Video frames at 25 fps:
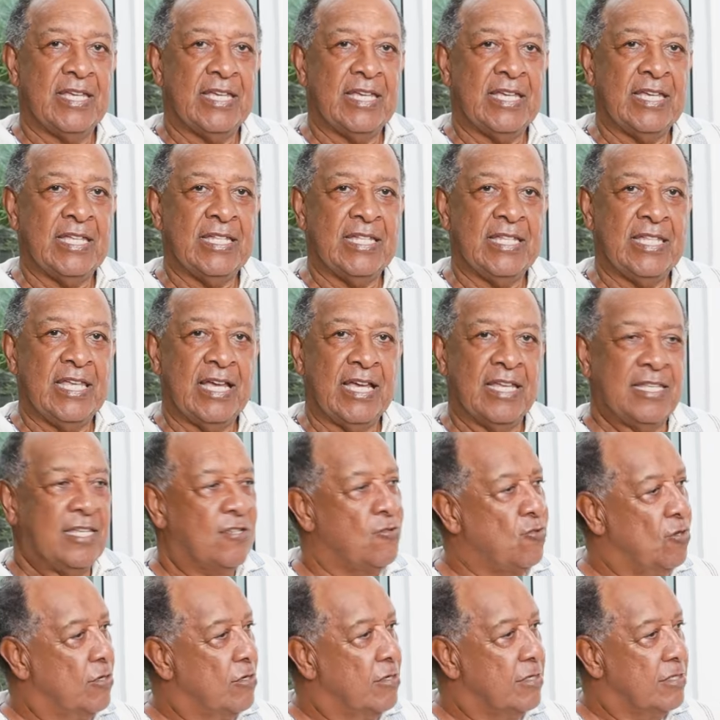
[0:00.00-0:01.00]
And then,
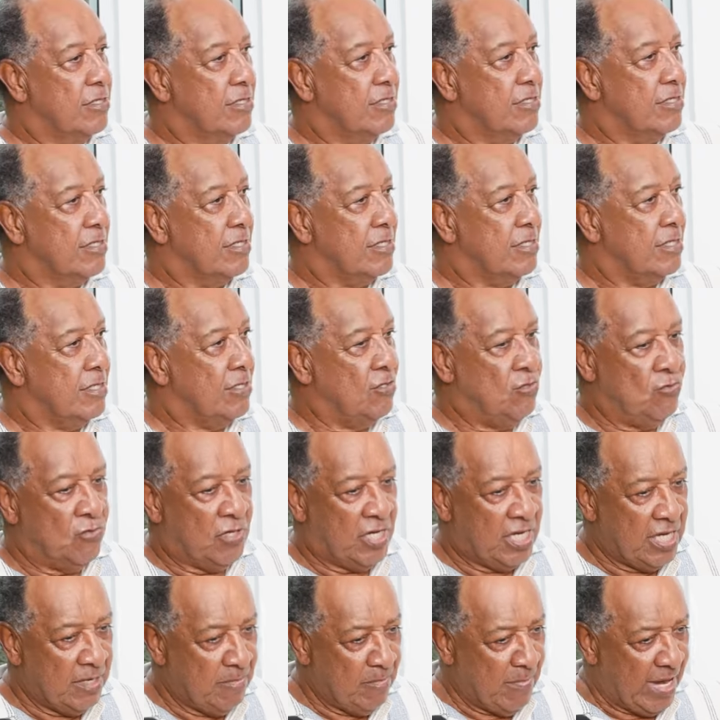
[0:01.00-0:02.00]
you not you
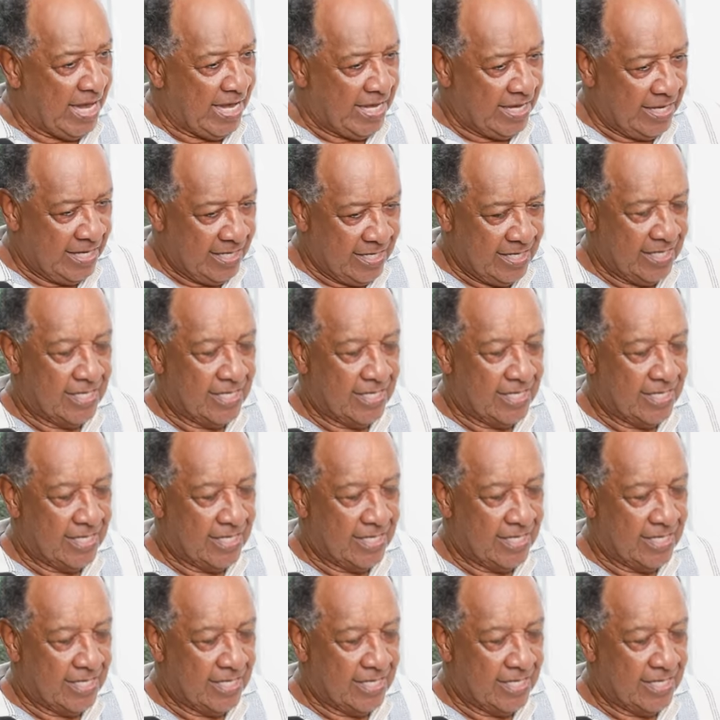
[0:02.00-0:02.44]
keep mad,